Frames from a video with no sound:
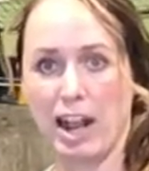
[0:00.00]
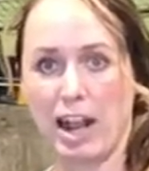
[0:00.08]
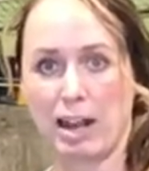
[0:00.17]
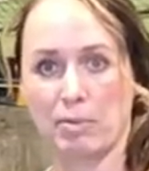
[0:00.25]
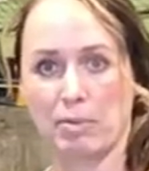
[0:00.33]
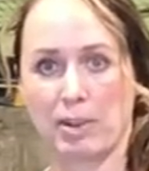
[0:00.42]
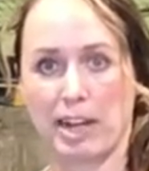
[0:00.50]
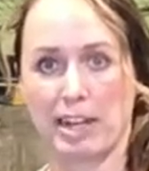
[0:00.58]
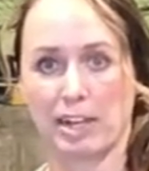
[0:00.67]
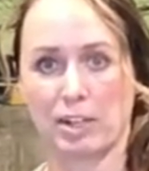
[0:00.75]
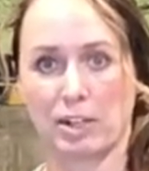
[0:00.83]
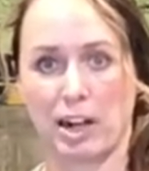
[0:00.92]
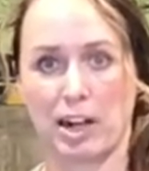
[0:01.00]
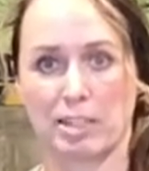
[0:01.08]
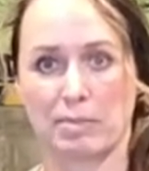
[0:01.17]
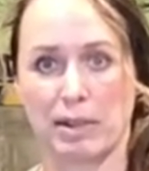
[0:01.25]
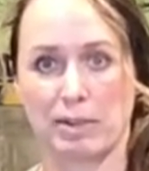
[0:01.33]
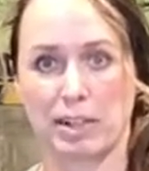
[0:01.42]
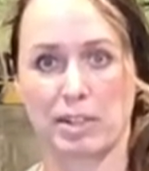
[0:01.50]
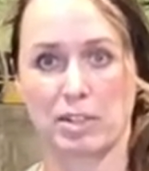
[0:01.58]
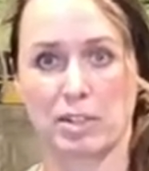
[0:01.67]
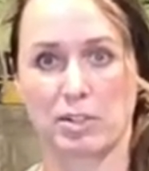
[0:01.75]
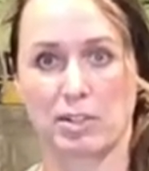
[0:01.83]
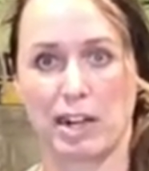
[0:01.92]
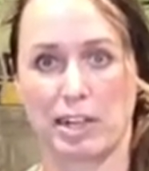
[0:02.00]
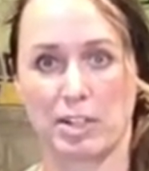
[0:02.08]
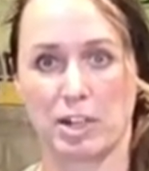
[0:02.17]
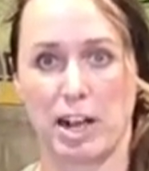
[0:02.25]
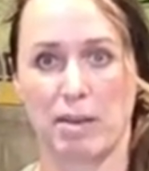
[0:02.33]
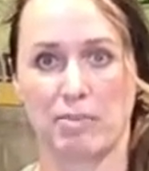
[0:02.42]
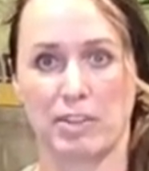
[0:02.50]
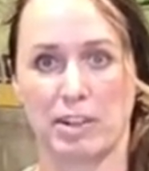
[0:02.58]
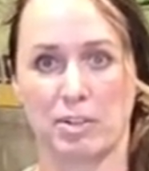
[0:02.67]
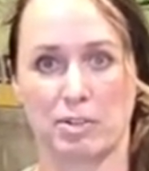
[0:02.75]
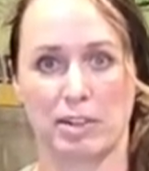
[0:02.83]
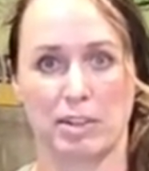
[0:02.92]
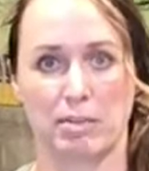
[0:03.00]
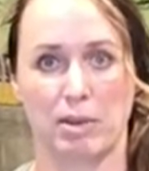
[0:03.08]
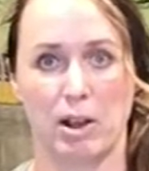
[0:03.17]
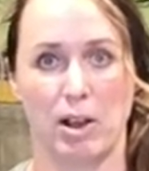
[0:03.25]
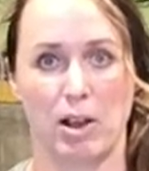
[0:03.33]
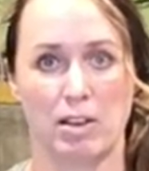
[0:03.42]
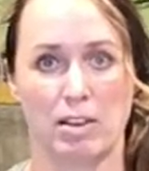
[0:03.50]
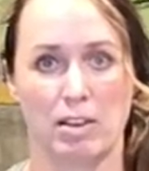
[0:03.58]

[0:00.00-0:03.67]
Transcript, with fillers: I break across my wrist, karate chop, fingers around the ball,